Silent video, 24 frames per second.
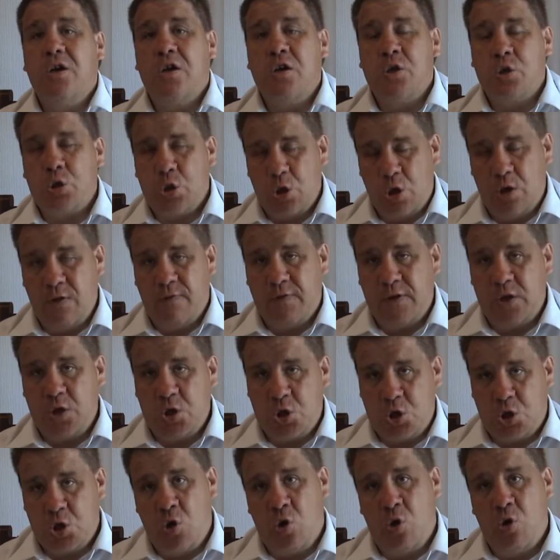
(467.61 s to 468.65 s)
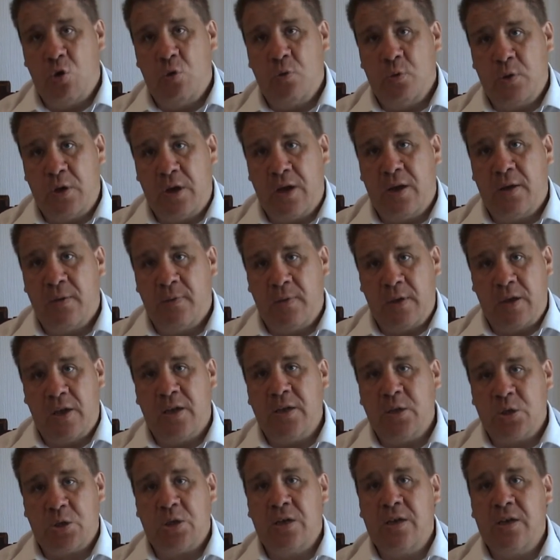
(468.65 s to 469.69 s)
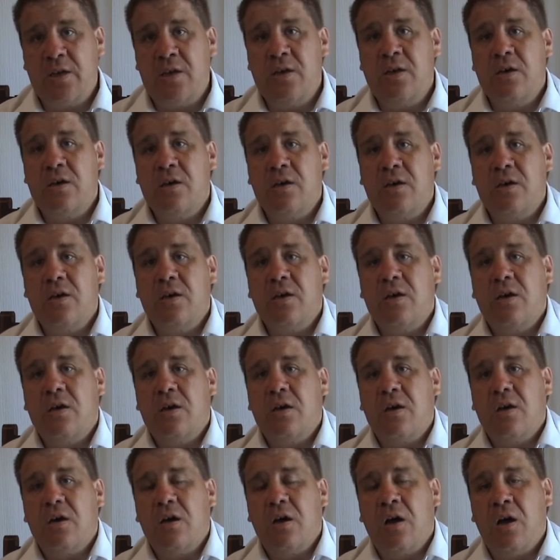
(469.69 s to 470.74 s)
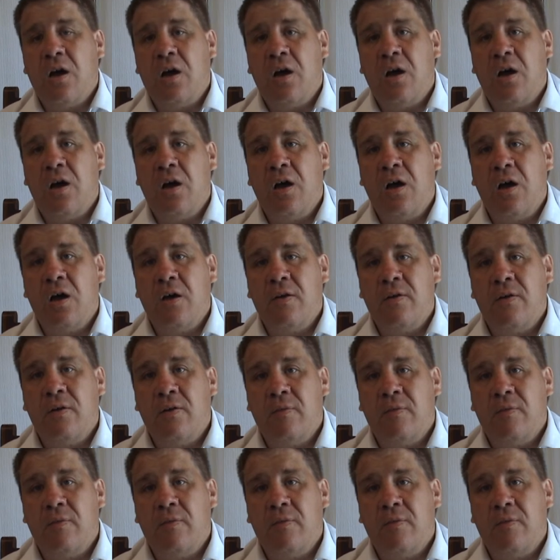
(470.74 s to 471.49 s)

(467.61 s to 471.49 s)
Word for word: a survey has shown that they see uh,